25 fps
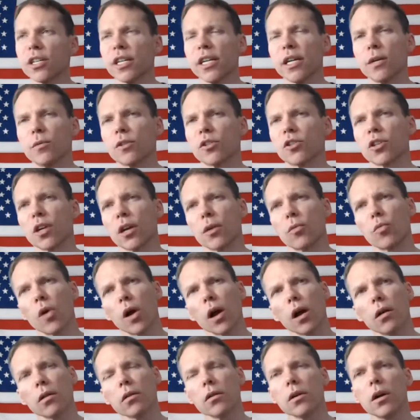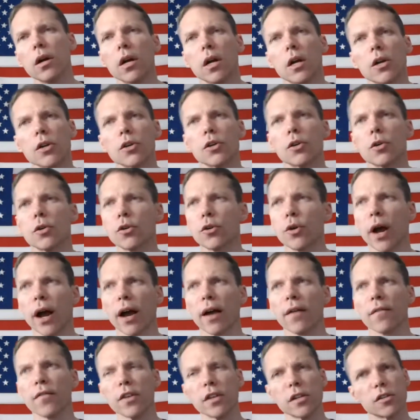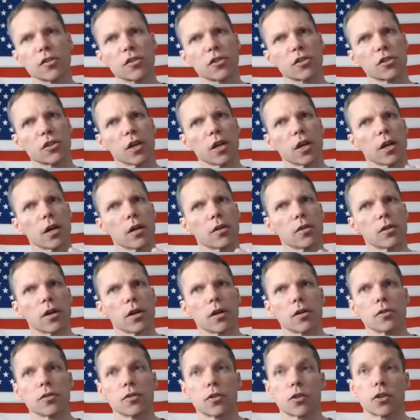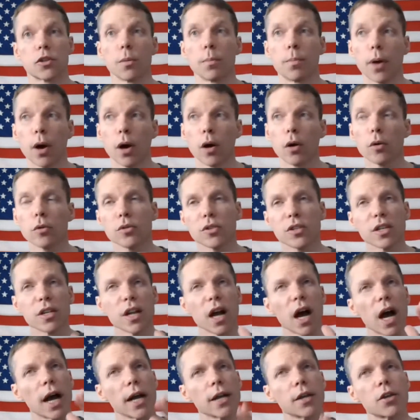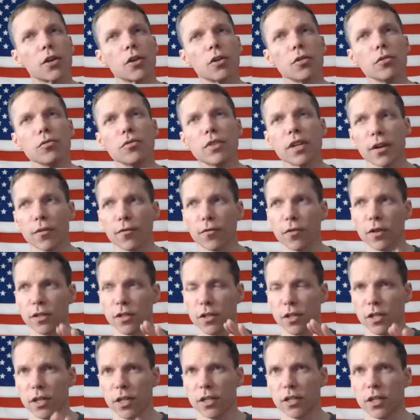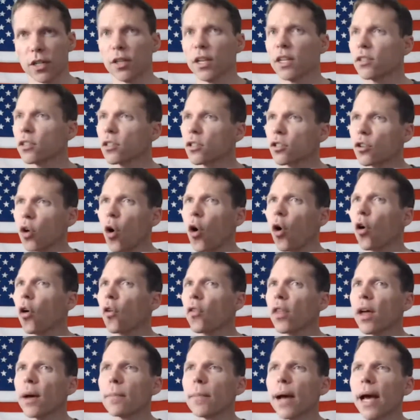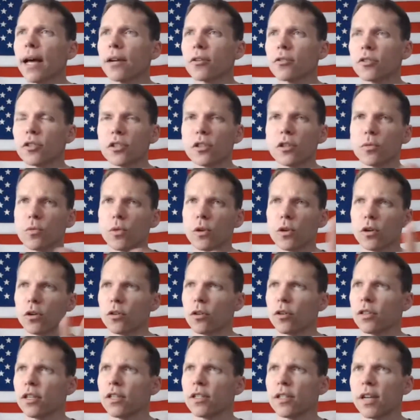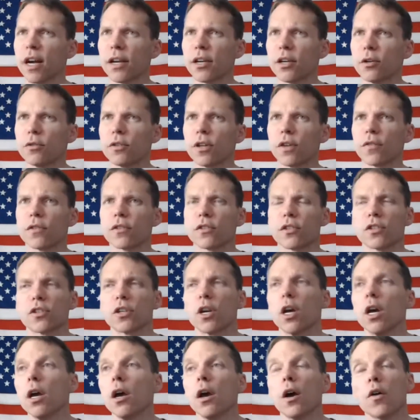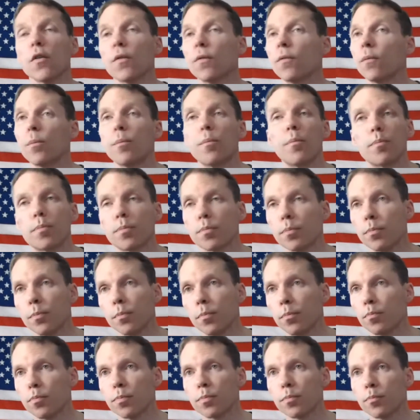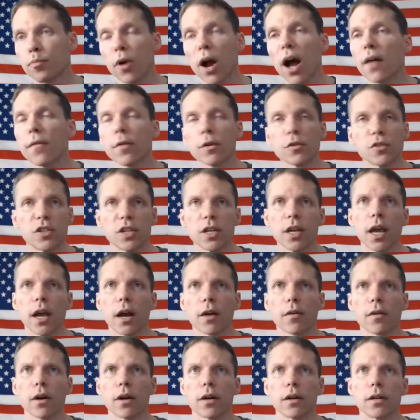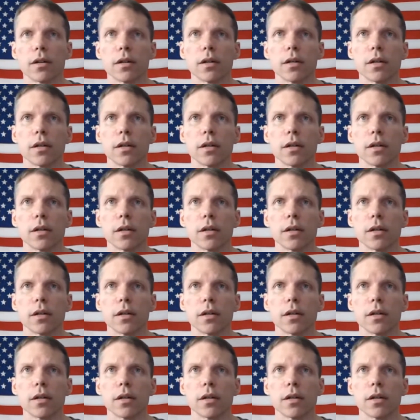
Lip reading: and he would say, well, you know, you have these supposed IQ differences, and this is all that matters in the world are these IQ differences. Bravo, Sierra.